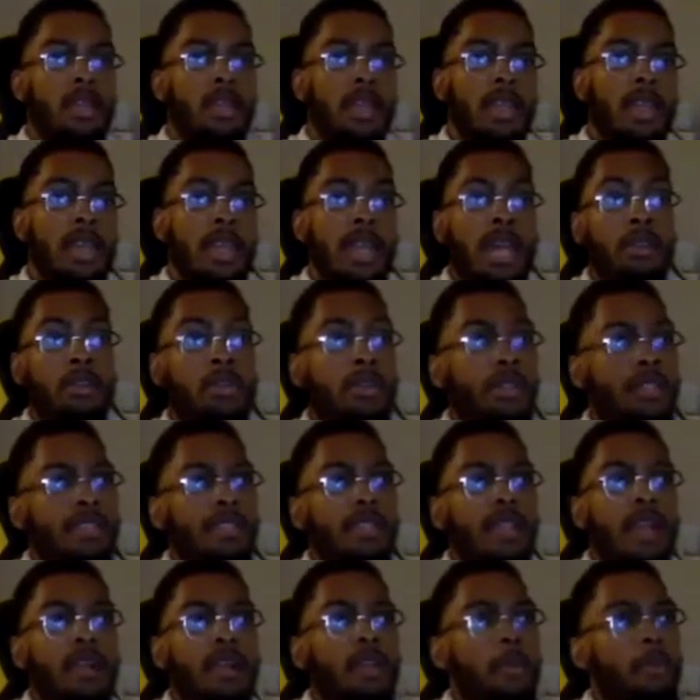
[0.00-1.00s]
and I know
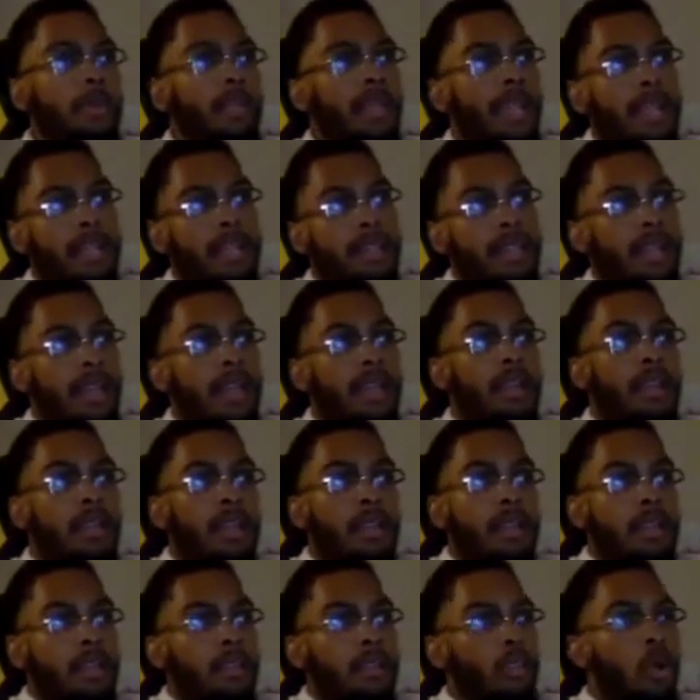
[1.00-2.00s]
it's not gonna be like that
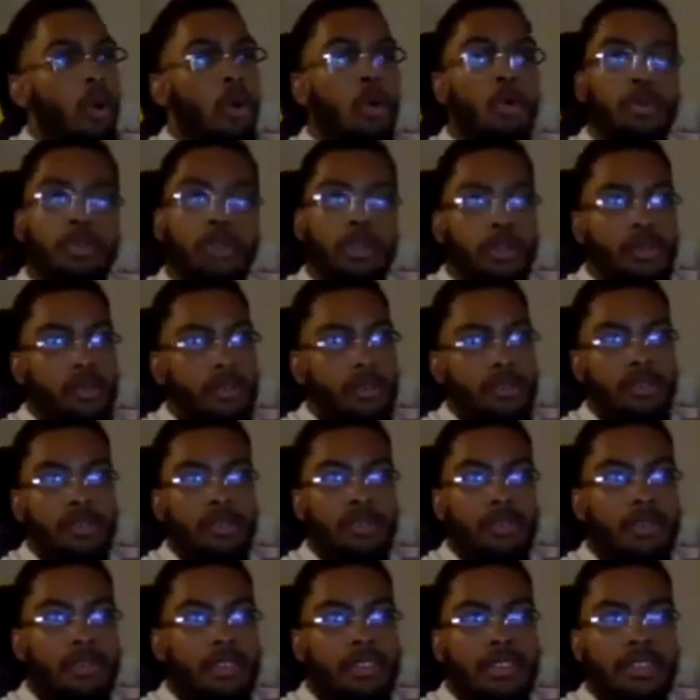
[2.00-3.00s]
the whole year.
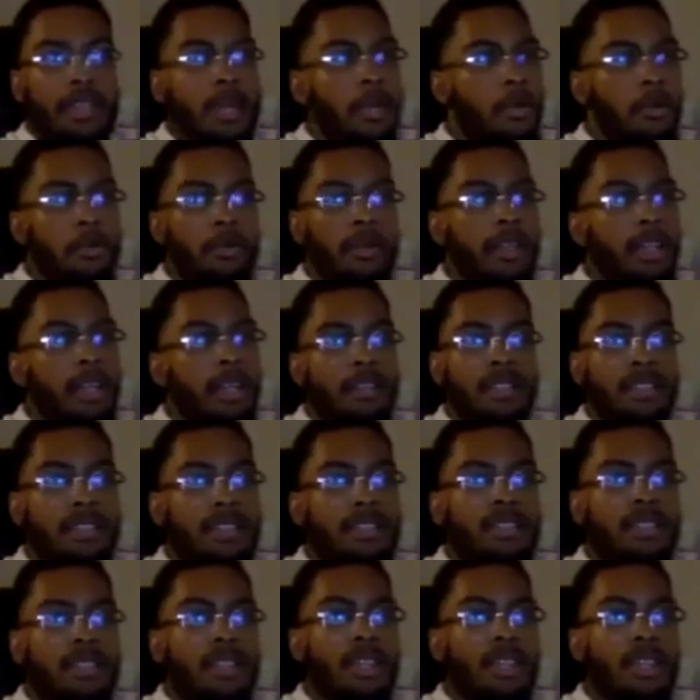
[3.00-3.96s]
It's not gonna be like this.